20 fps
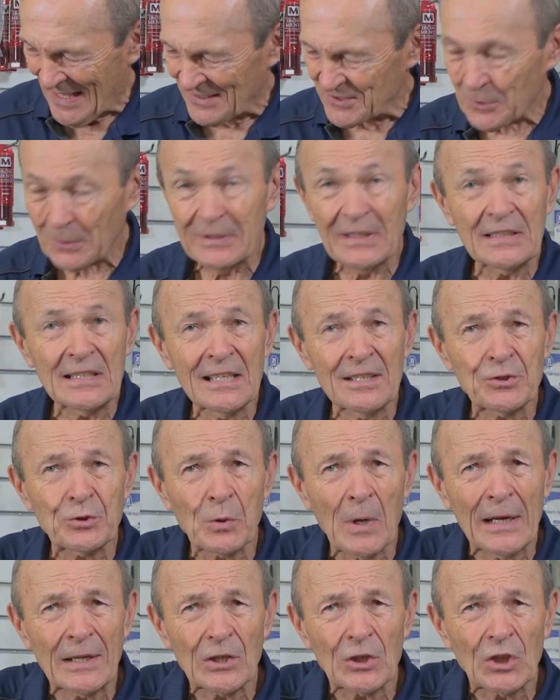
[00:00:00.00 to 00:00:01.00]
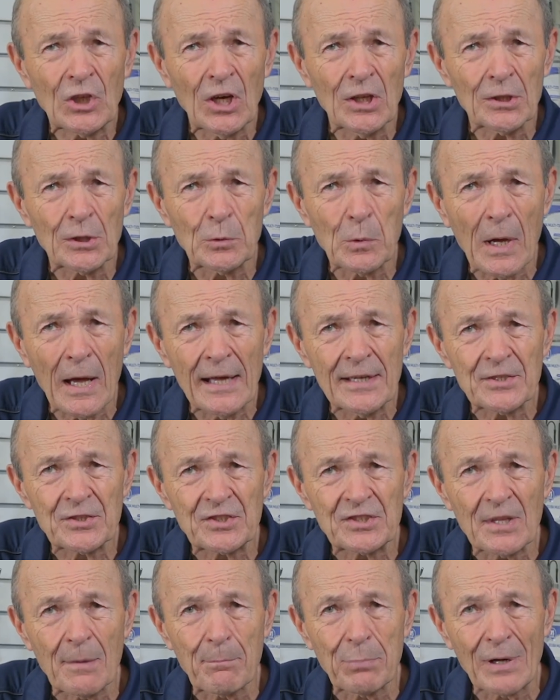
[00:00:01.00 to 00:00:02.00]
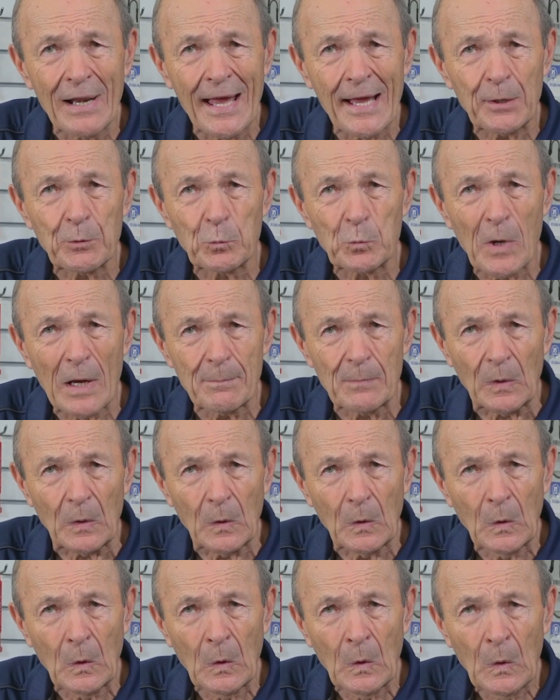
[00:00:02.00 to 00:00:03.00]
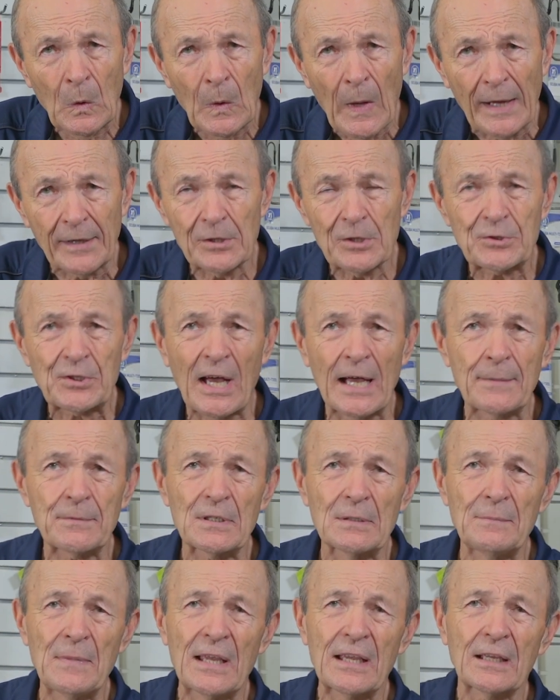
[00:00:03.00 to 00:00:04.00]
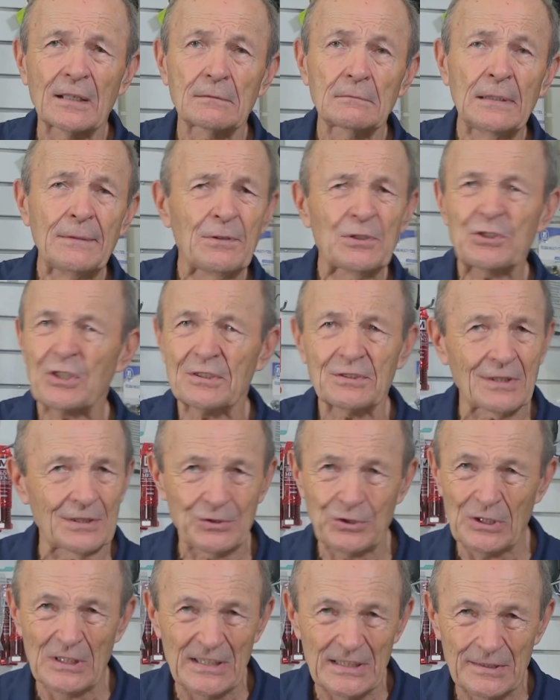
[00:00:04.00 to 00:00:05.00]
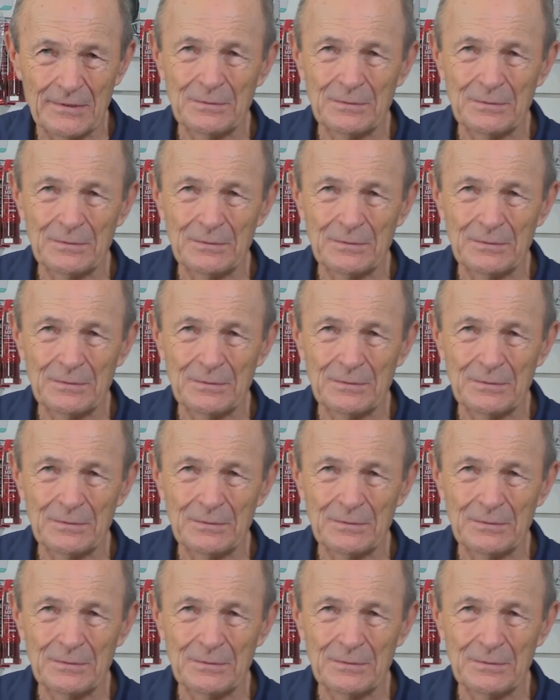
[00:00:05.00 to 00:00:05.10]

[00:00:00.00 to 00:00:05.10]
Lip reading: So they did try to colorize the black rubber at the time to make it, it was just a change.